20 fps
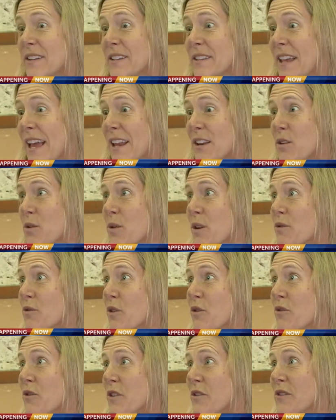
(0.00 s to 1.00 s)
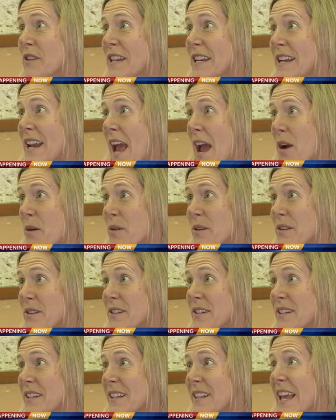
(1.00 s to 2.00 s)
I just sat in Newark for 15
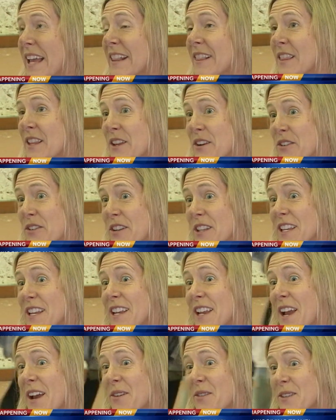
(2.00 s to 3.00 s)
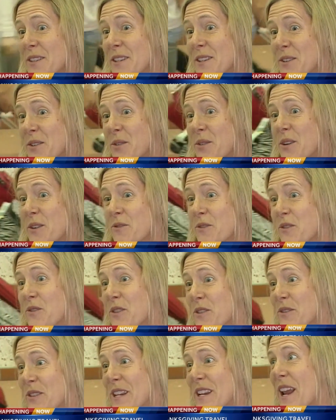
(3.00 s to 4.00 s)
hours. Like literally, I was in Newark for
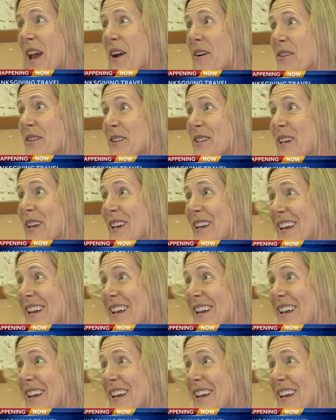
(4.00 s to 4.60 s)
15 hours